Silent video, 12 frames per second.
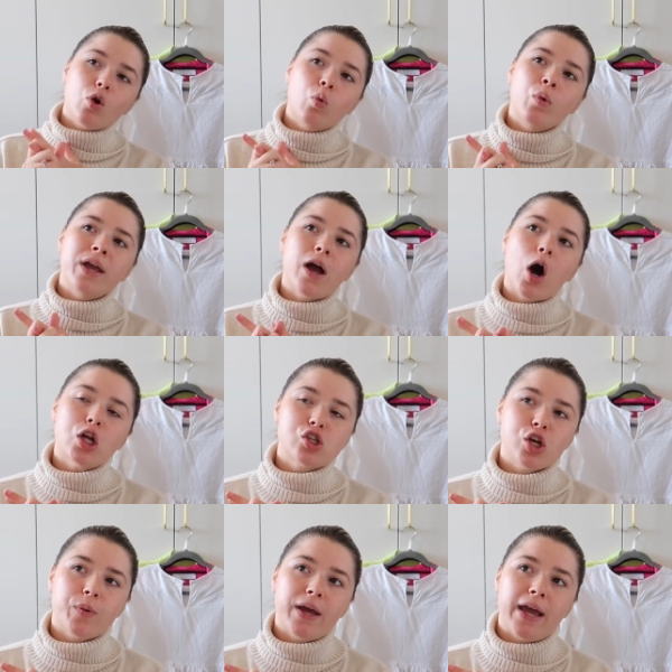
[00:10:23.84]
We are
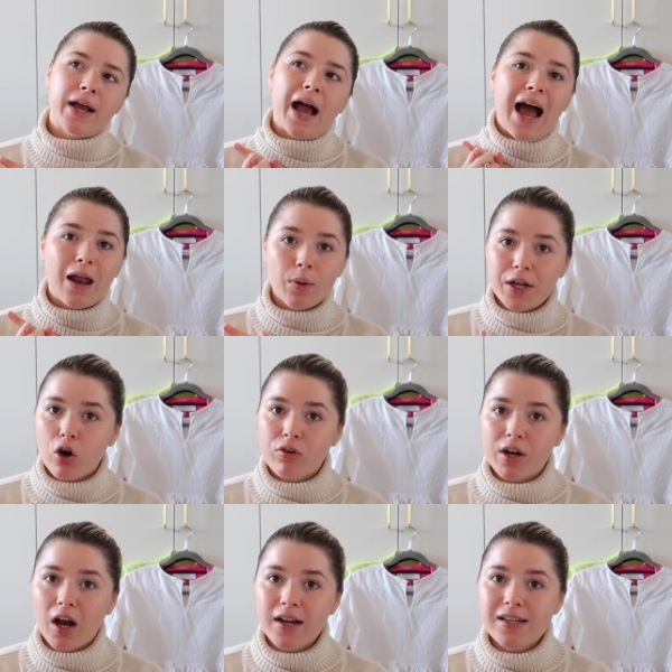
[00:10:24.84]
doing Halloween Horror
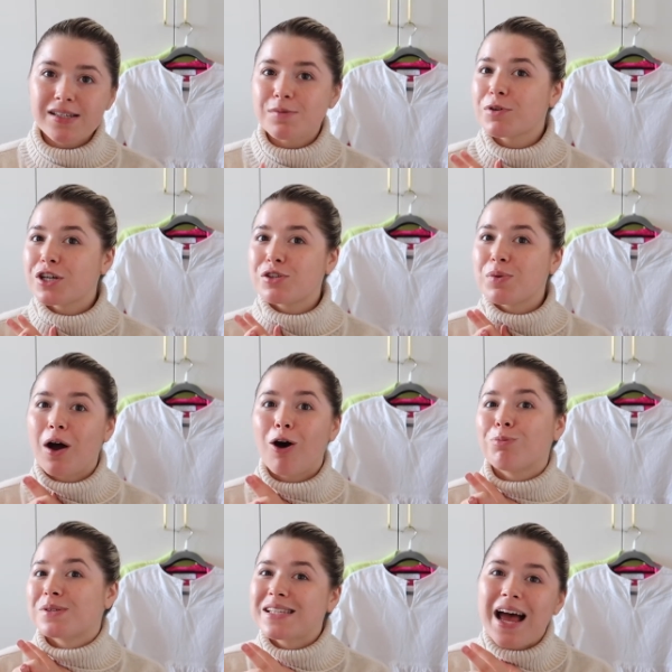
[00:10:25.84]
Nights because we are
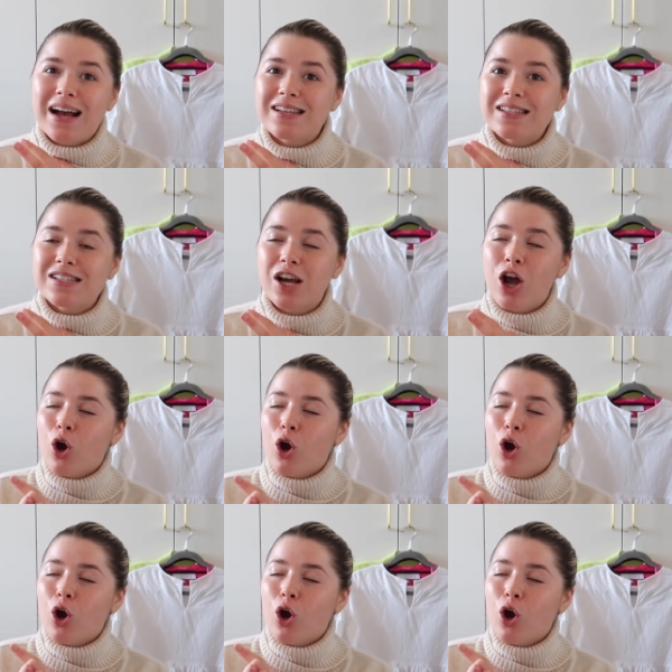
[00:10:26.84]
obsessed.